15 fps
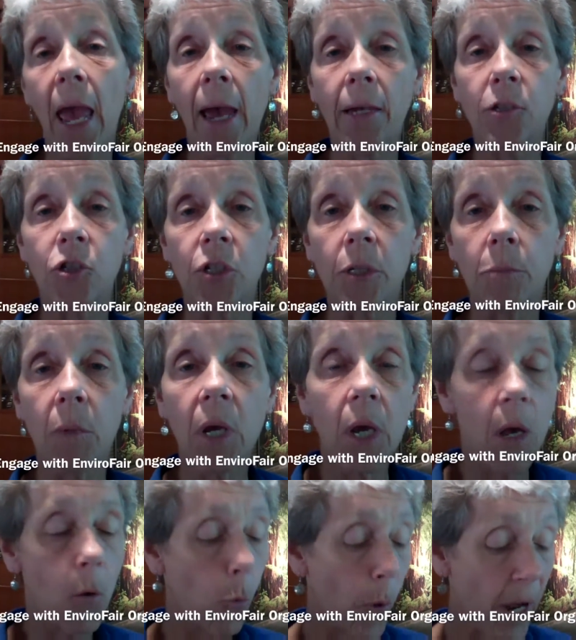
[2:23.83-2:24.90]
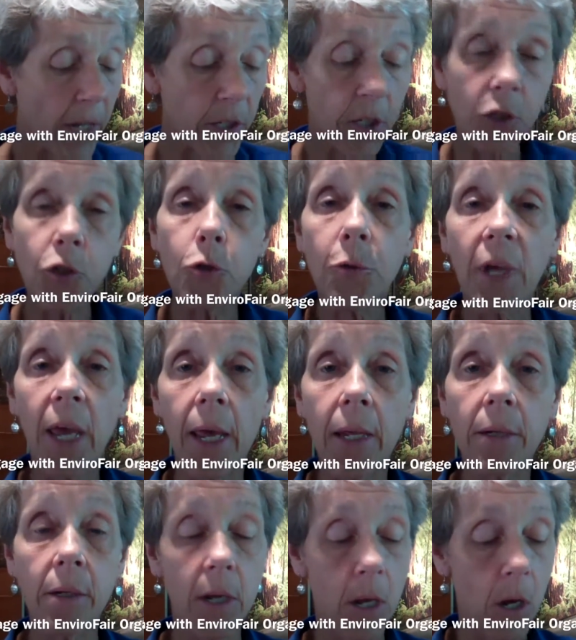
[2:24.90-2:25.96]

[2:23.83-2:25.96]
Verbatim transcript: action, ways that you can